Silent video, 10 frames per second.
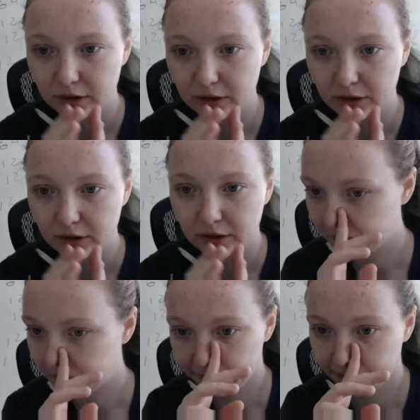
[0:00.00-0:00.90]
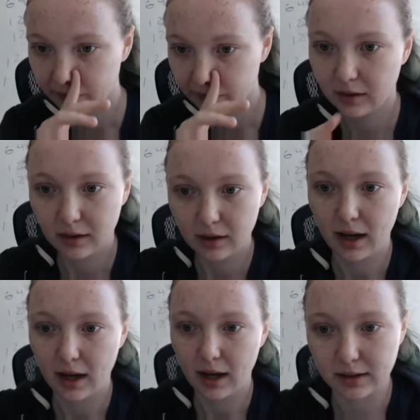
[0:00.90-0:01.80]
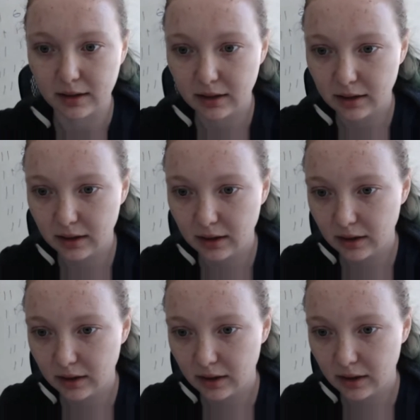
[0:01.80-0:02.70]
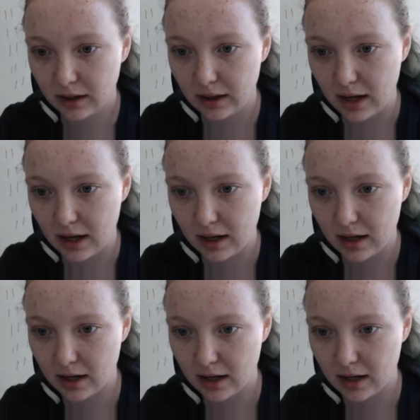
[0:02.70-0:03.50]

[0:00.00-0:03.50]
Cool. Excellent. Yeah.